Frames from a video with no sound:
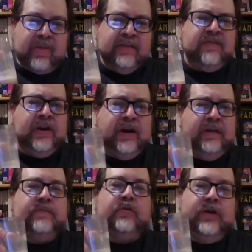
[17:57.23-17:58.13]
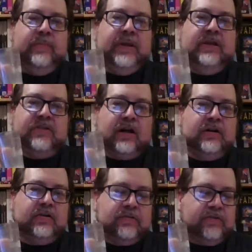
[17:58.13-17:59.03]
it's a very creamy
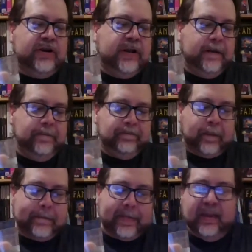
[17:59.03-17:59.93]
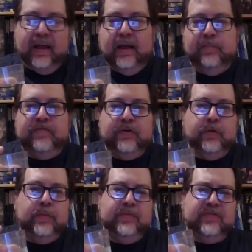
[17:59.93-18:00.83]
chocolate drink. If you
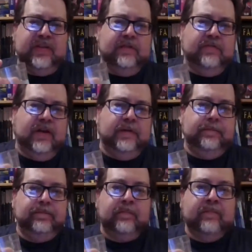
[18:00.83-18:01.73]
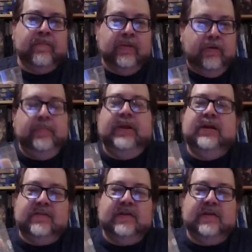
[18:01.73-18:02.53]
were almost think of it's